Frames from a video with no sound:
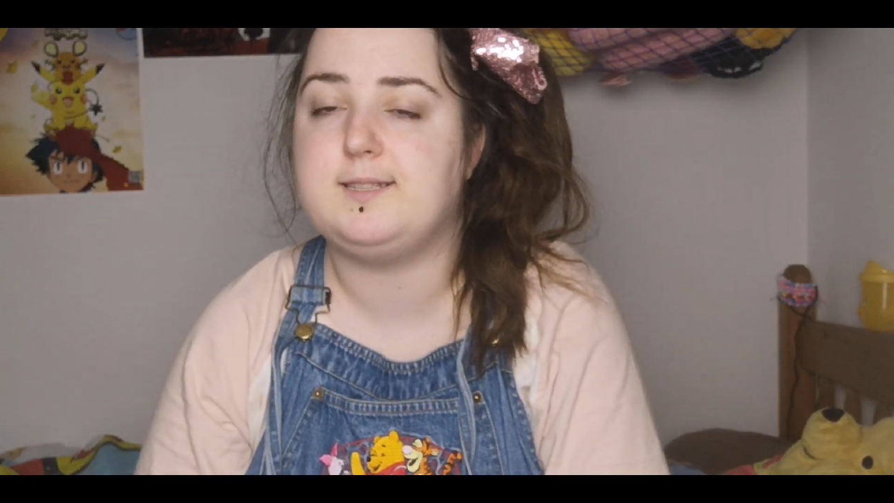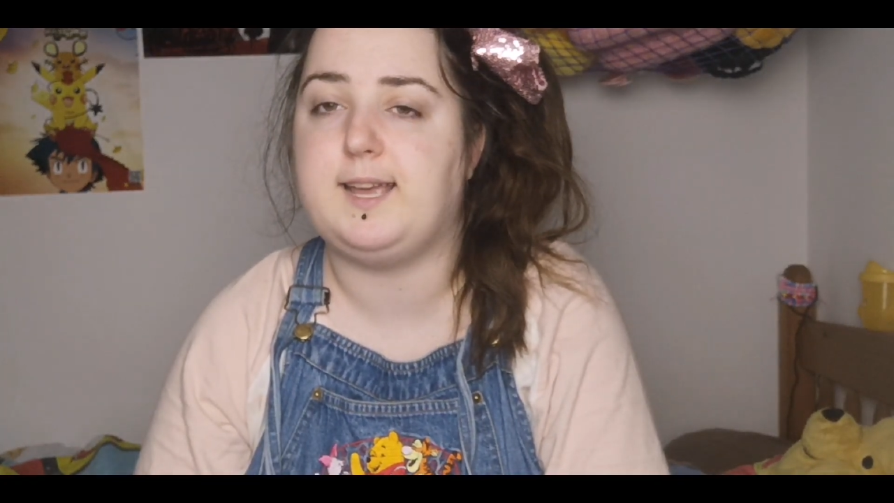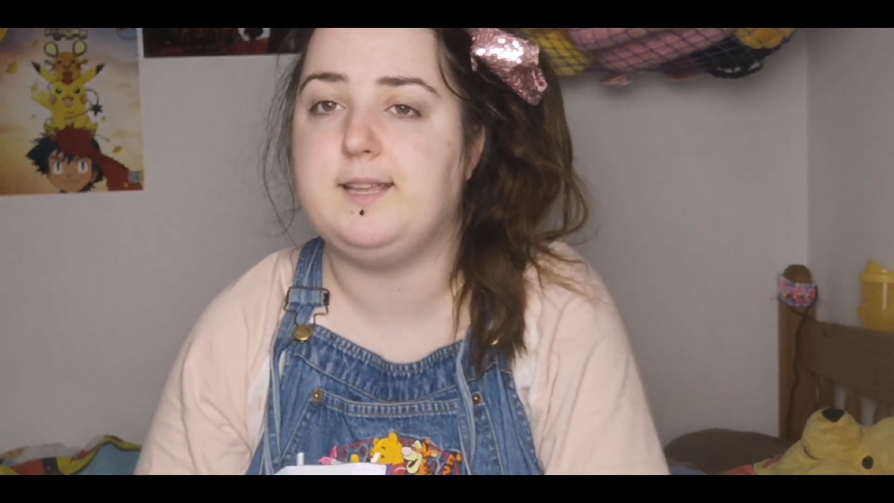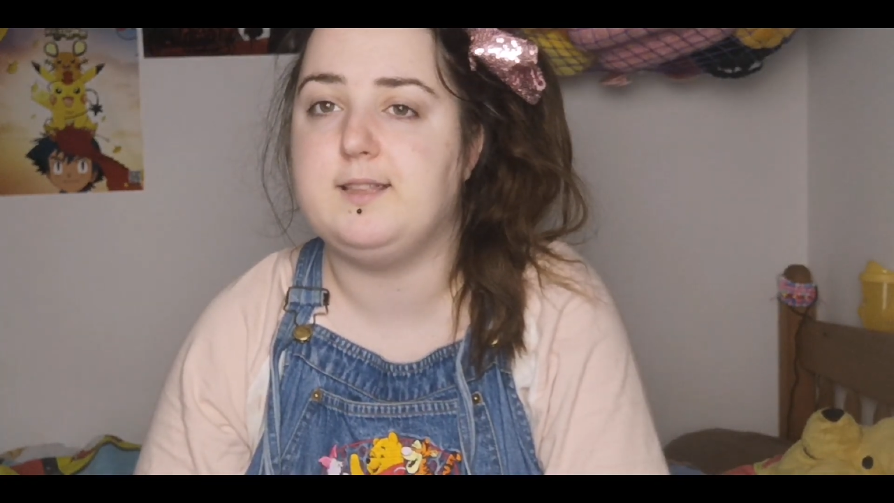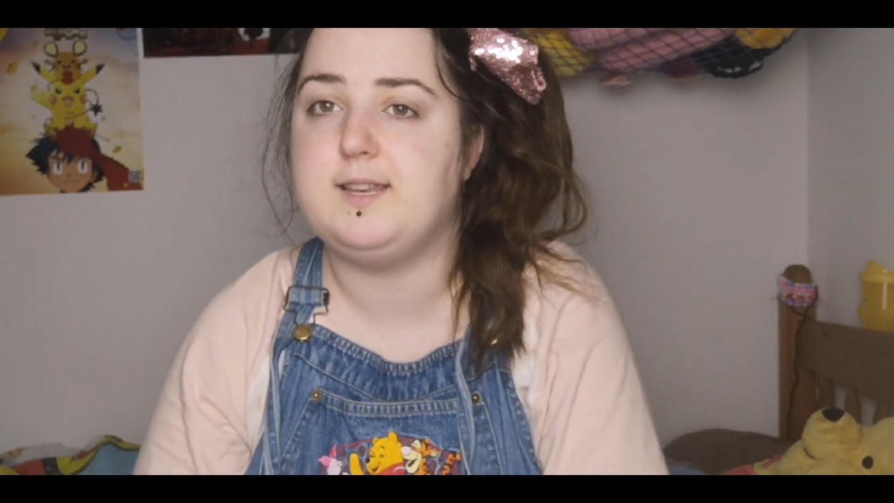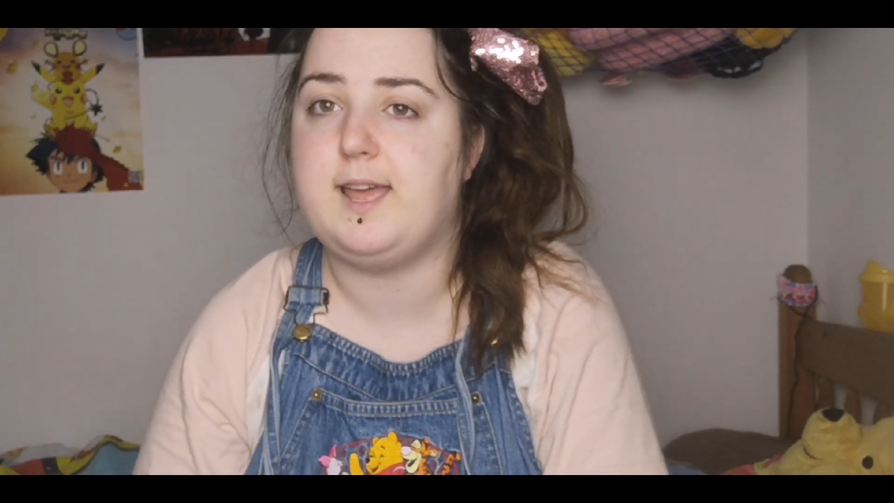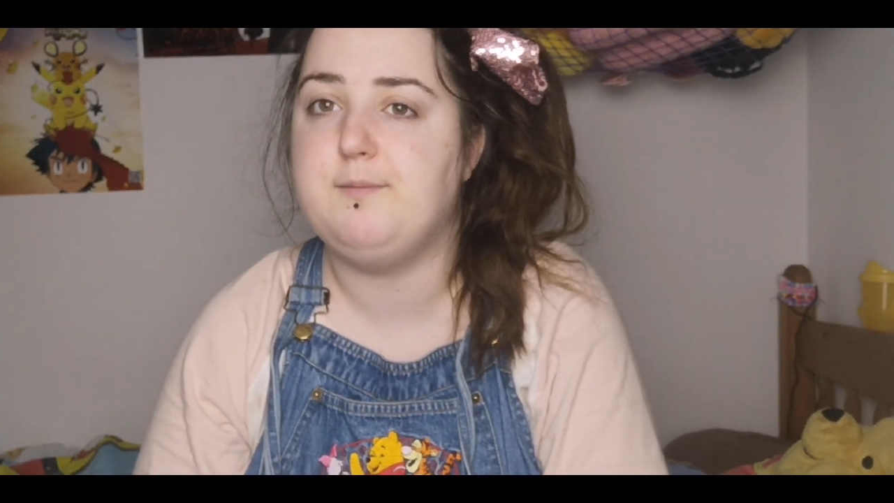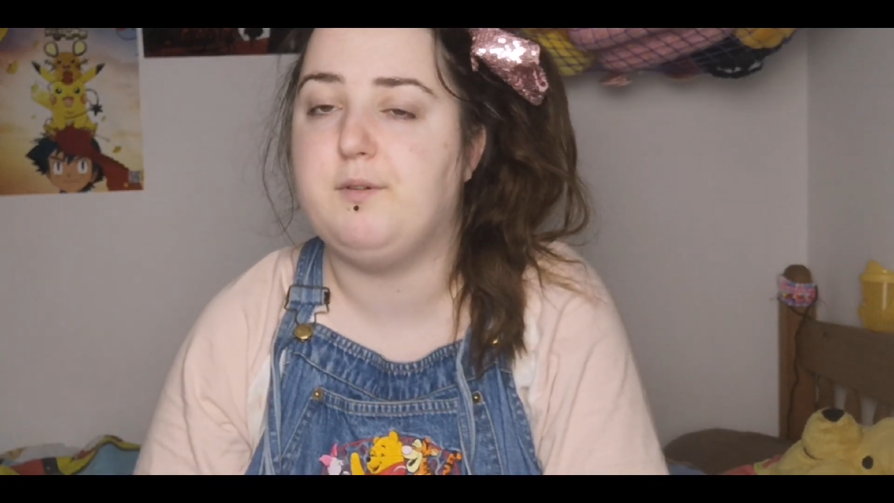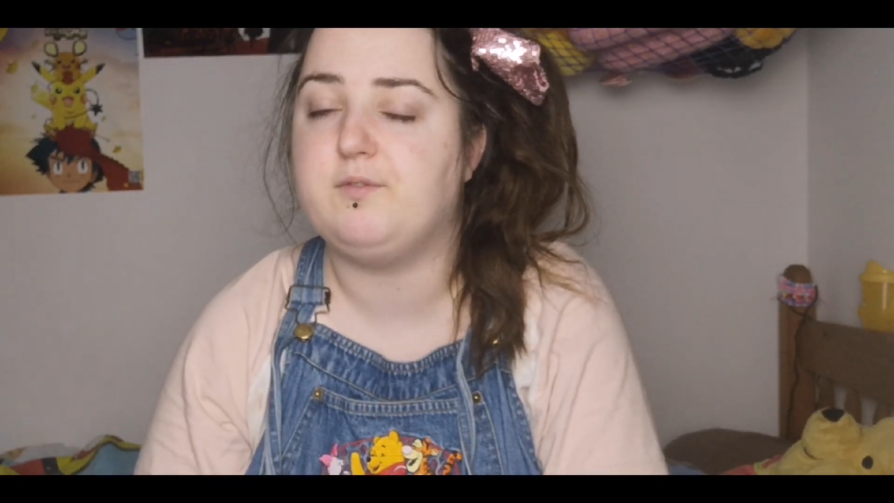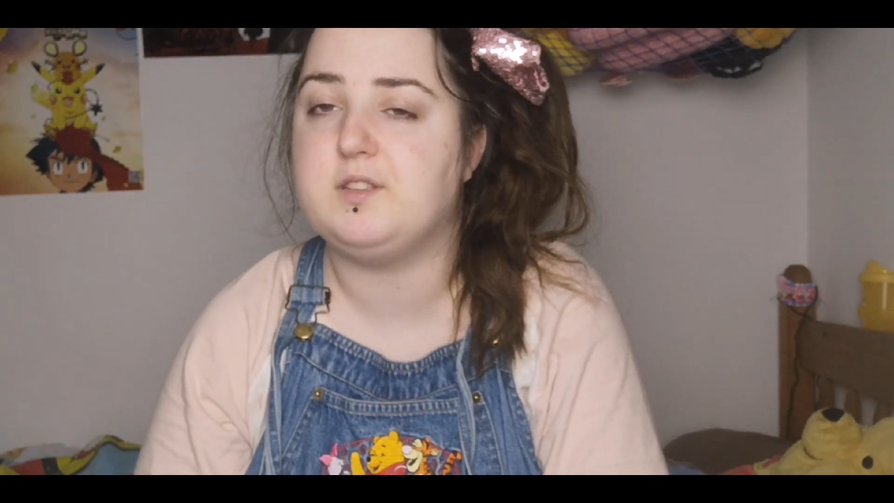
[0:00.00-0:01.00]
saying the
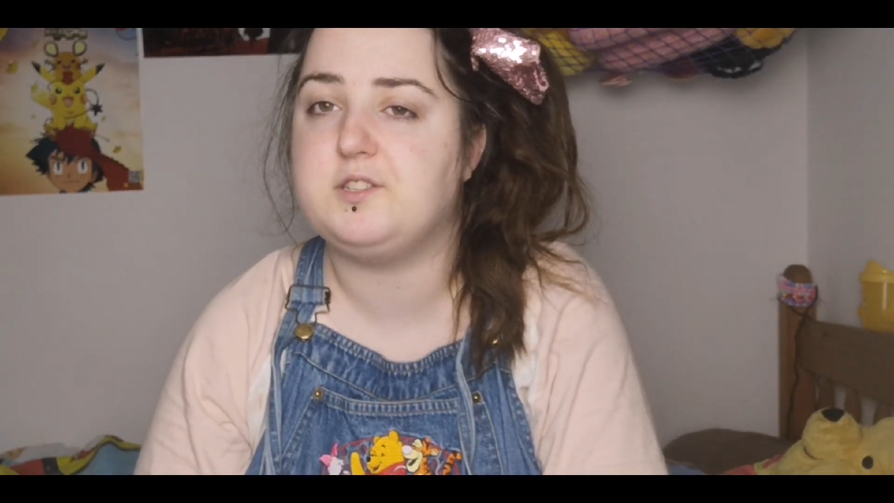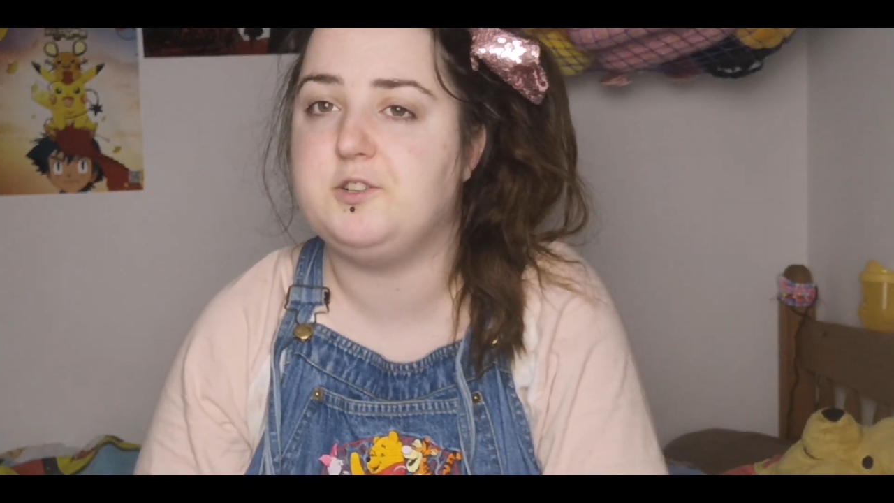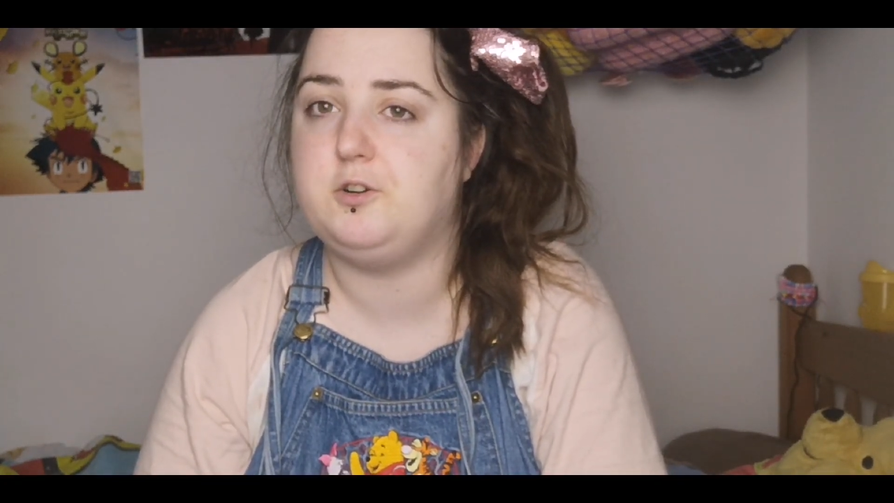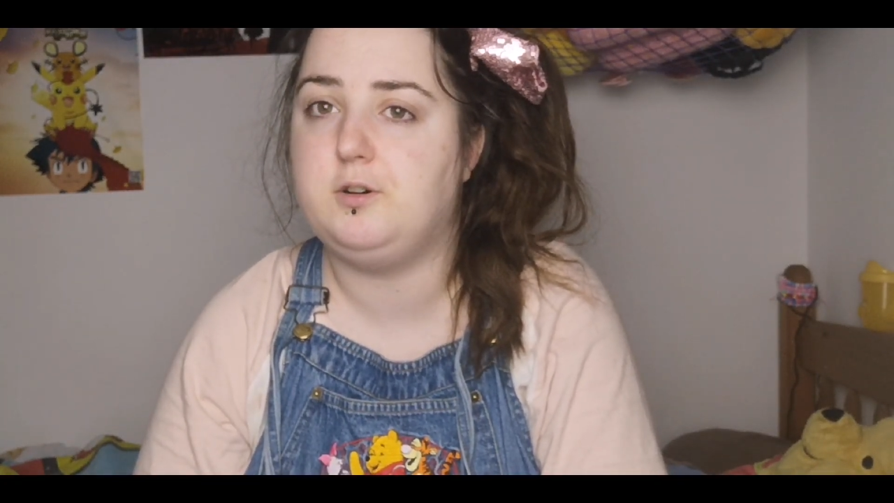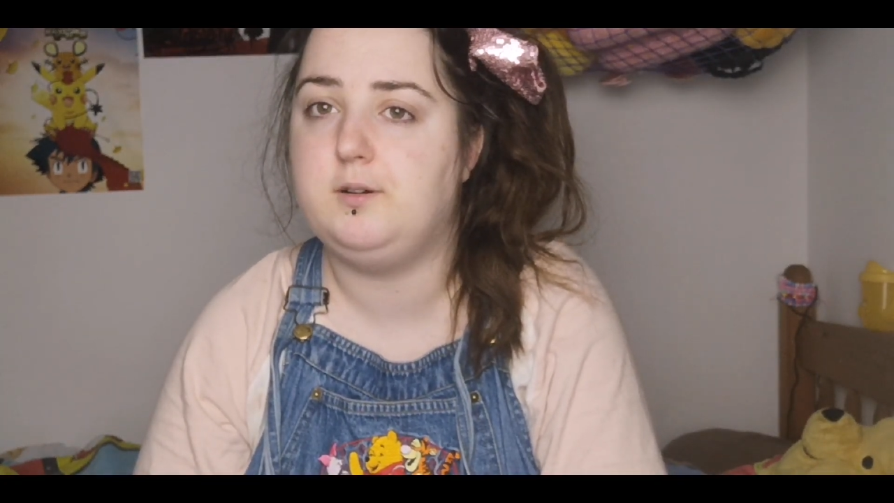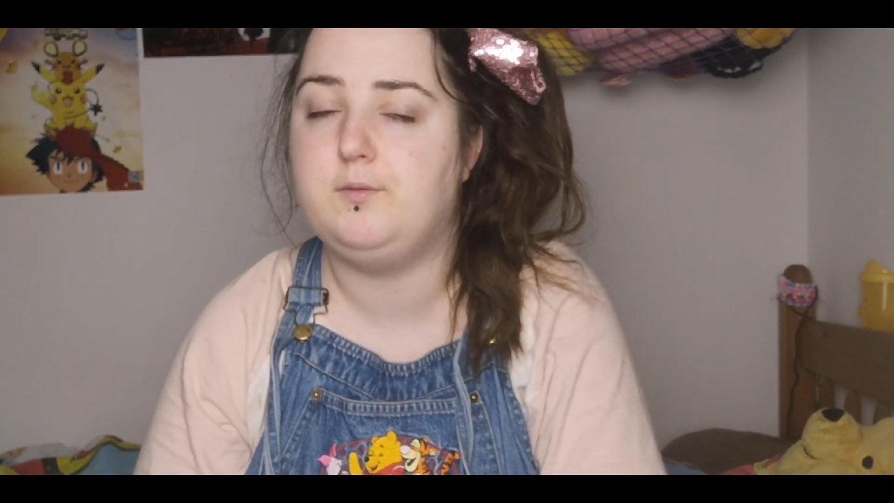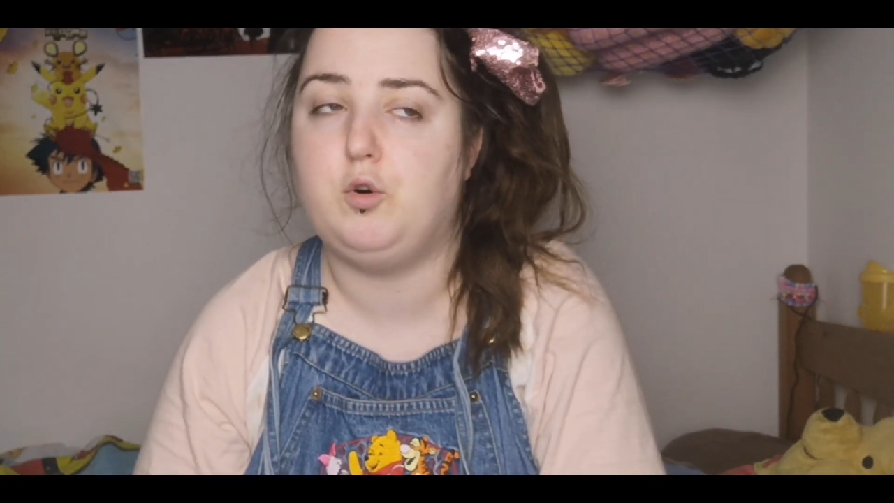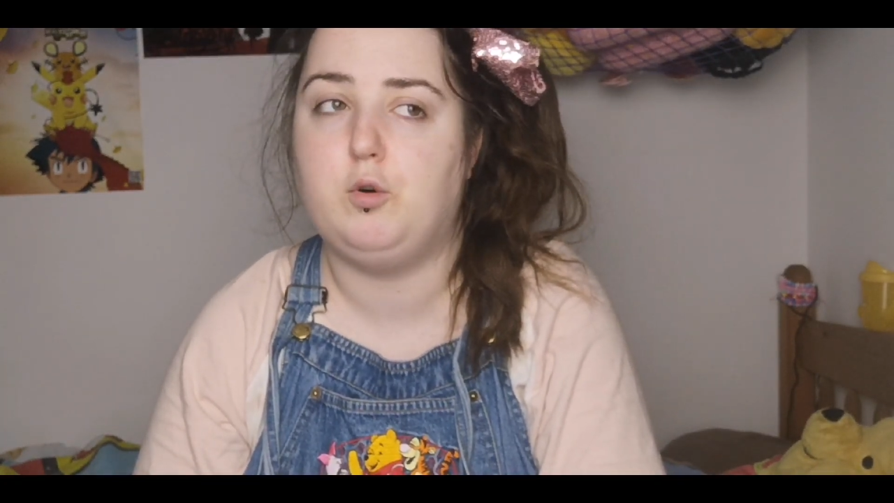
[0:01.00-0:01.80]
name of the store